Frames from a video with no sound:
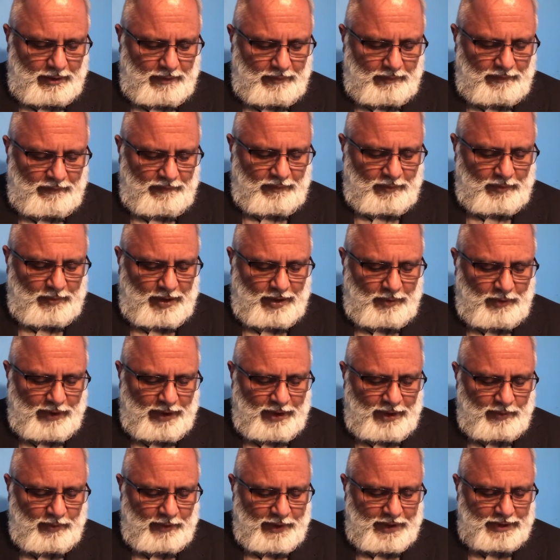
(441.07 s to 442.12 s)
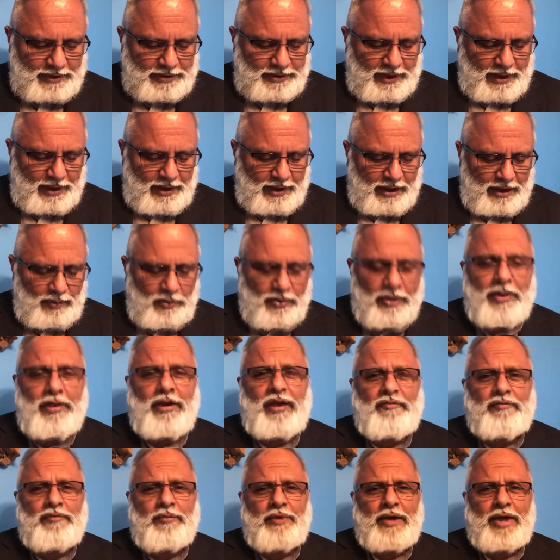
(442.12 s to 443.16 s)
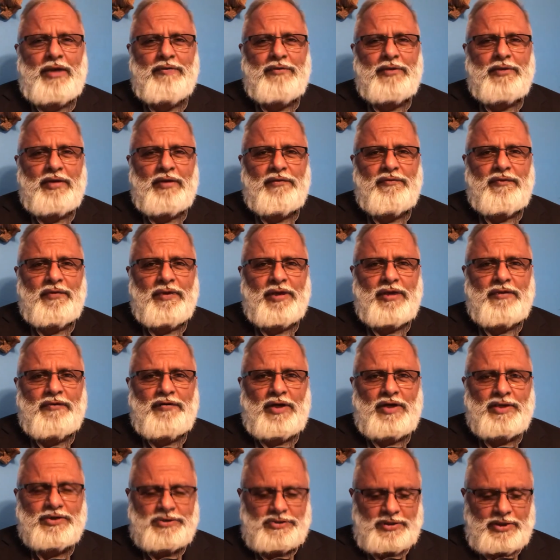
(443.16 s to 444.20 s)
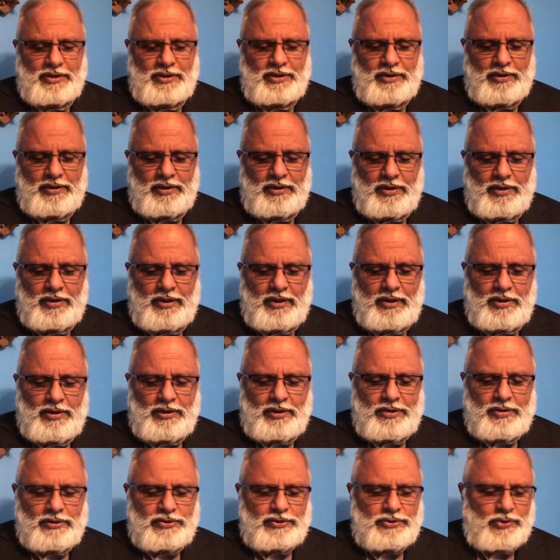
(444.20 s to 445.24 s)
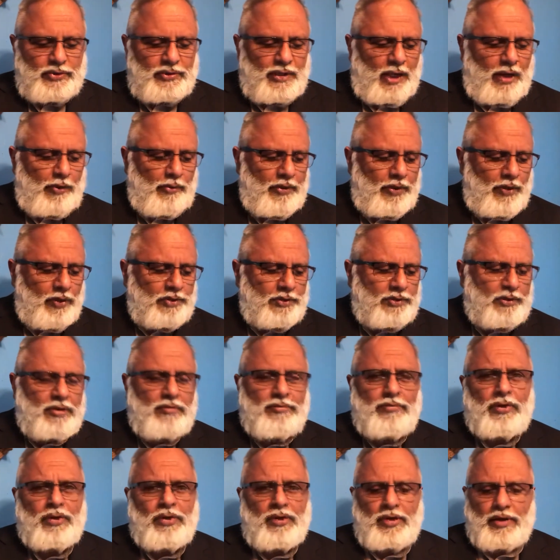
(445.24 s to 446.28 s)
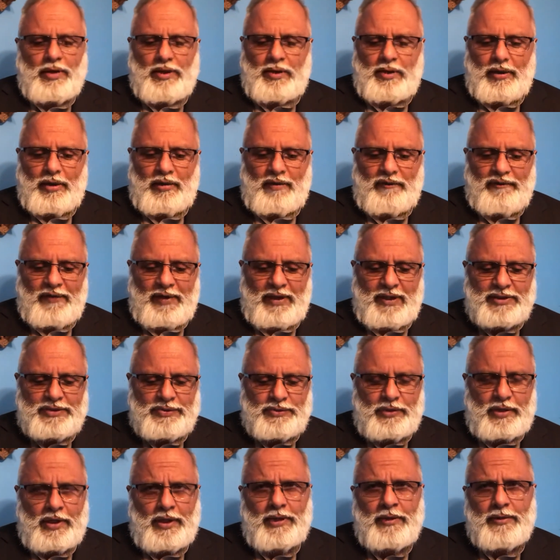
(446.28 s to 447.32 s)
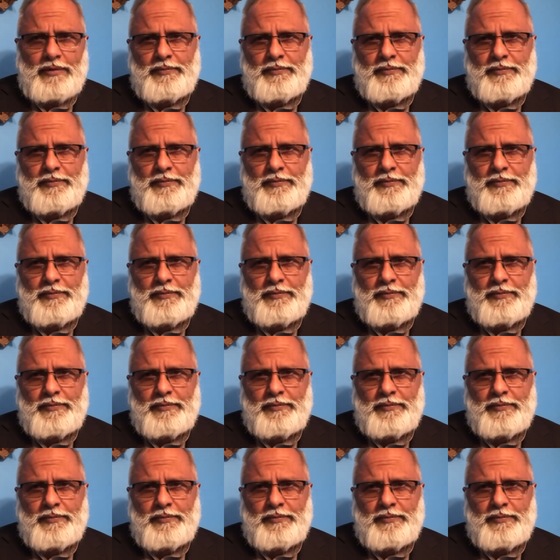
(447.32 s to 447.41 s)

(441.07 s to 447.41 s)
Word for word: from our wicked ways, then he will hear from heaven and forgive our sin. So now we go to the book of Ezra.